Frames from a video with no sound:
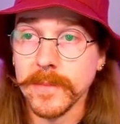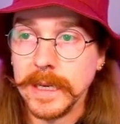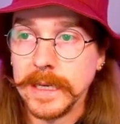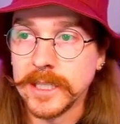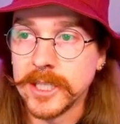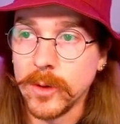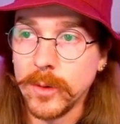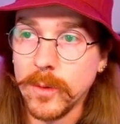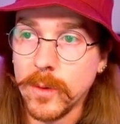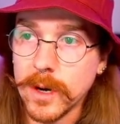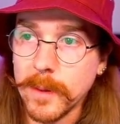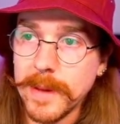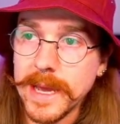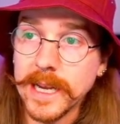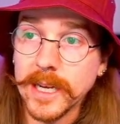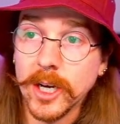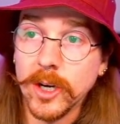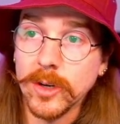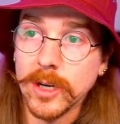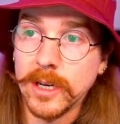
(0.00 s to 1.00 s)
So we want to
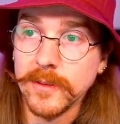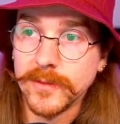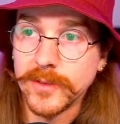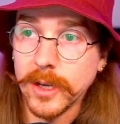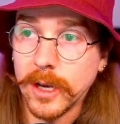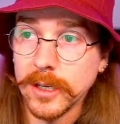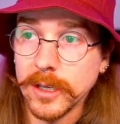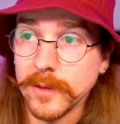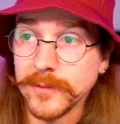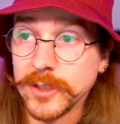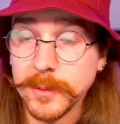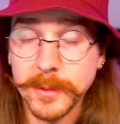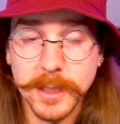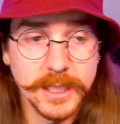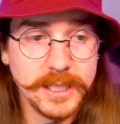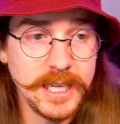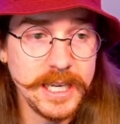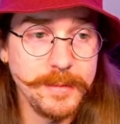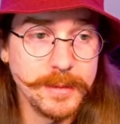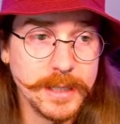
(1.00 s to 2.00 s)
make note of, of some of the
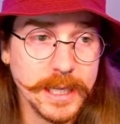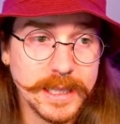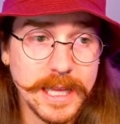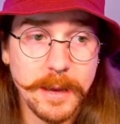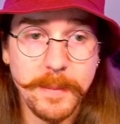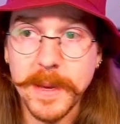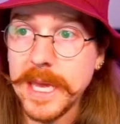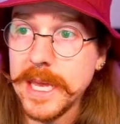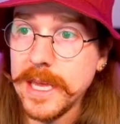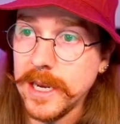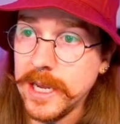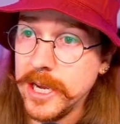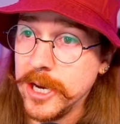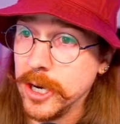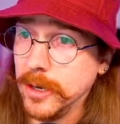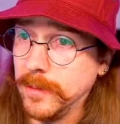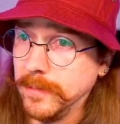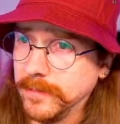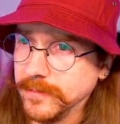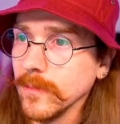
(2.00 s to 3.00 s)
teams that they beat
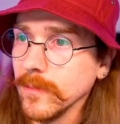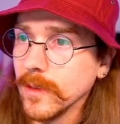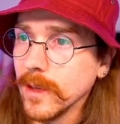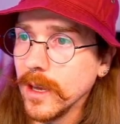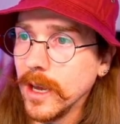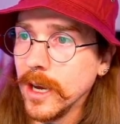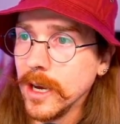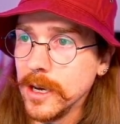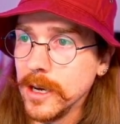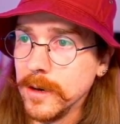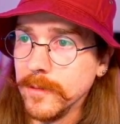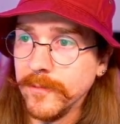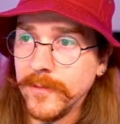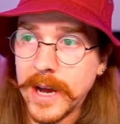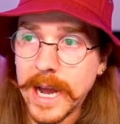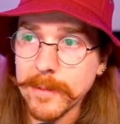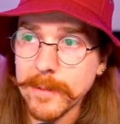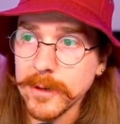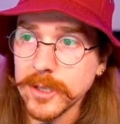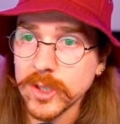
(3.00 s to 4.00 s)
here. Um,
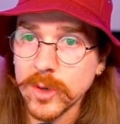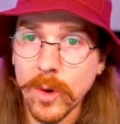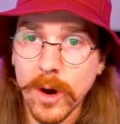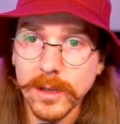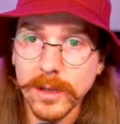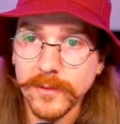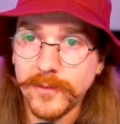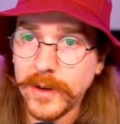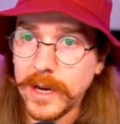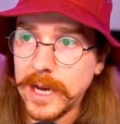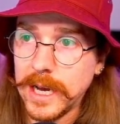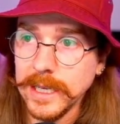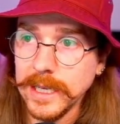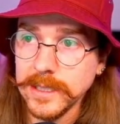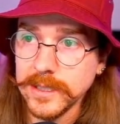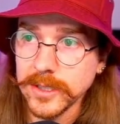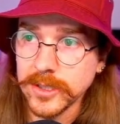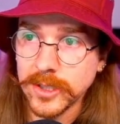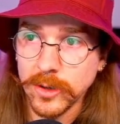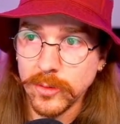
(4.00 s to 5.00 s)
Vibrance
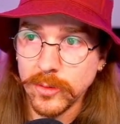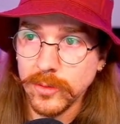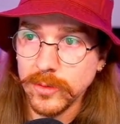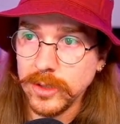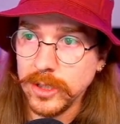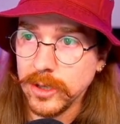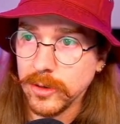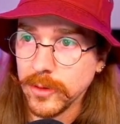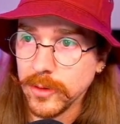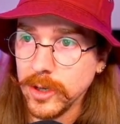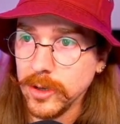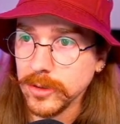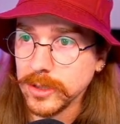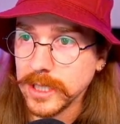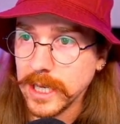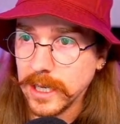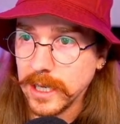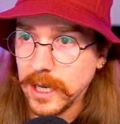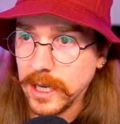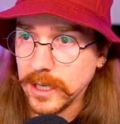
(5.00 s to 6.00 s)
qualifies. So, you know, Rogue's
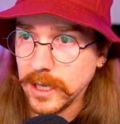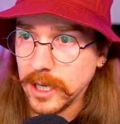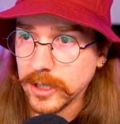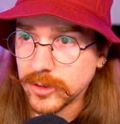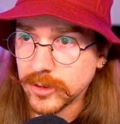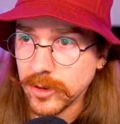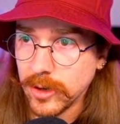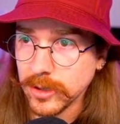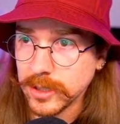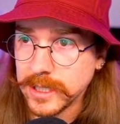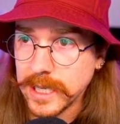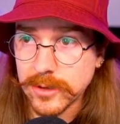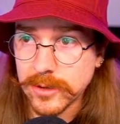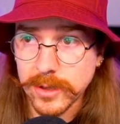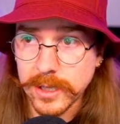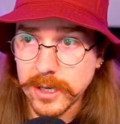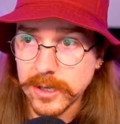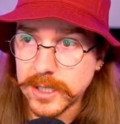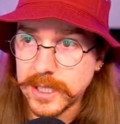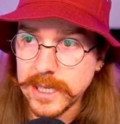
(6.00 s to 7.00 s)
got a, a strong schedule
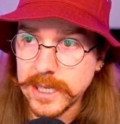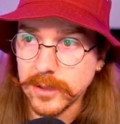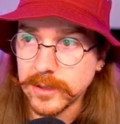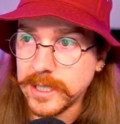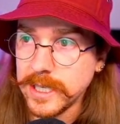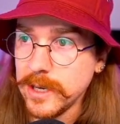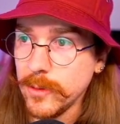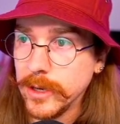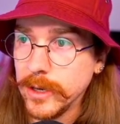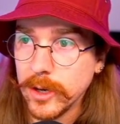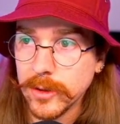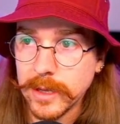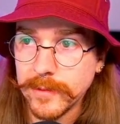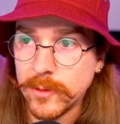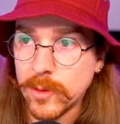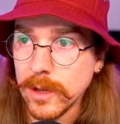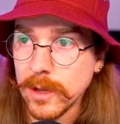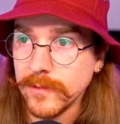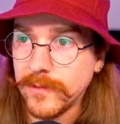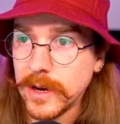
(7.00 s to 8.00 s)
there. And CLT, we know they've
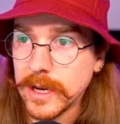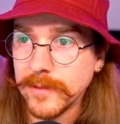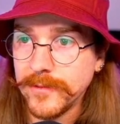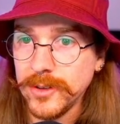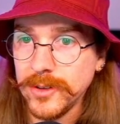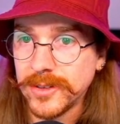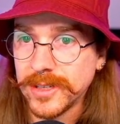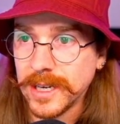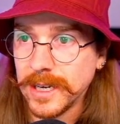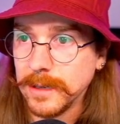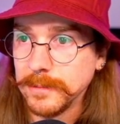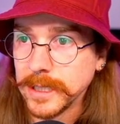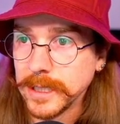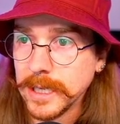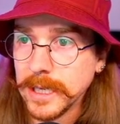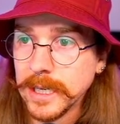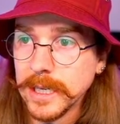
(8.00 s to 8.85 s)
qualified a few times.